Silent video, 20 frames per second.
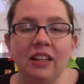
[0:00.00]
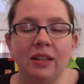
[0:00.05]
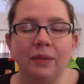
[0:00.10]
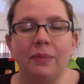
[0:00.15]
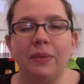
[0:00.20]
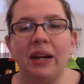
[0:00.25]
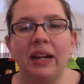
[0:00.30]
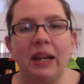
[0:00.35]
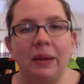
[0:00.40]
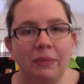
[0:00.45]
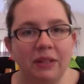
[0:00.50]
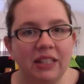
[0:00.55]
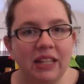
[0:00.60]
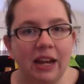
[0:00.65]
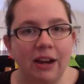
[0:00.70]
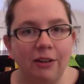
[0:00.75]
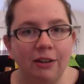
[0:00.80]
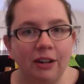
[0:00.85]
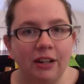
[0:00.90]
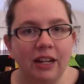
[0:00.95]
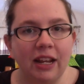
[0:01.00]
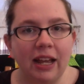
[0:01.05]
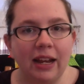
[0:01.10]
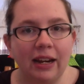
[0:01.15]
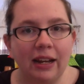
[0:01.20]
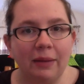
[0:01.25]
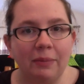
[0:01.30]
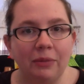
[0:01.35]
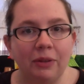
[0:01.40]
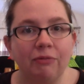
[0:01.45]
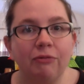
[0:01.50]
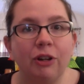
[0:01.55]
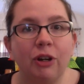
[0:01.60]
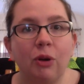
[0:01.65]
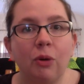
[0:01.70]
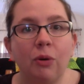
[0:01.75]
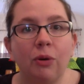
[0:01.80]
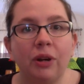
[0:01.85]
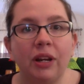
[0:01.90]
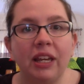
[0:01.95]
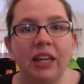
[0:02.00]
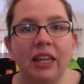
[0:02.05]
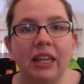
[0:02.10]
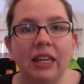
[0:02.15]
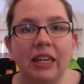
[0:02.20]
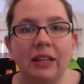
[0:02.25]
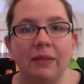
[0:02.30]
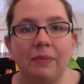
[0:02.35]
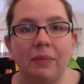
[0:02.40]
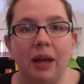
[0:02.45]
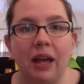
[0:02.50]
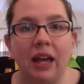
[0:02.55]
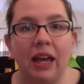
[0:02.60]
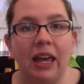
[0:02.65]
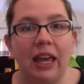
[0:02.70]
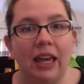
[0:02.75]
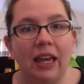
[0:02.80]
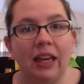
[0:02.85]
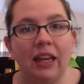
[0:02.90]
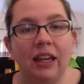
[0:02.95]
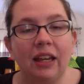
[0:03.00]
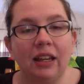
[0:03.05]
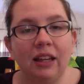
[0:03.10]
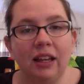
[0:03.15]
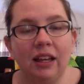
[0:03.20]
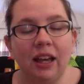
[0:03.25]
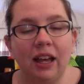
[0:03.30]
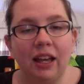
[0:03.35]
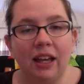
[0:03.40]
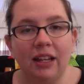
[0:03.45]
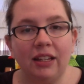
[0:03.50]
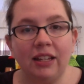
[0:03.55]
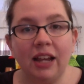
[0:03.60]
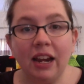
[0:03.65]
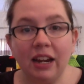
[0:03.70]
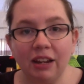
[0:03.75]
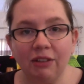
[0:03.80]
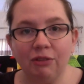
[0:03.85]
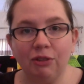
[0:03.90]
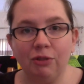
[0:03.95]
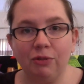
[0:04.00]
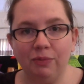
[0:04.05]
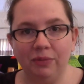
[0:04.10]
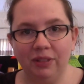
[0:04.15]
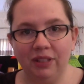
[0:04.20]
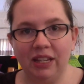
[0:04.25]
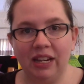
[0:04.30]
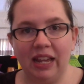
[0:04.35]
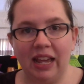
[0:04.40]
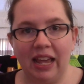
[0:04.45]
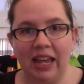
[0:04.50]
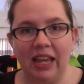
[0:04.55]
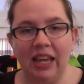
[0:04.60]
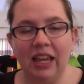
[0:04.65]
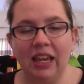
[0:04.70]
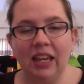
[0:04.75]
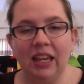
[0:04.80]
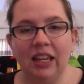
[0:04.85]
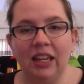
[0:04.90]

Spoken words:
My name is Erin and I'm recording in my dining room today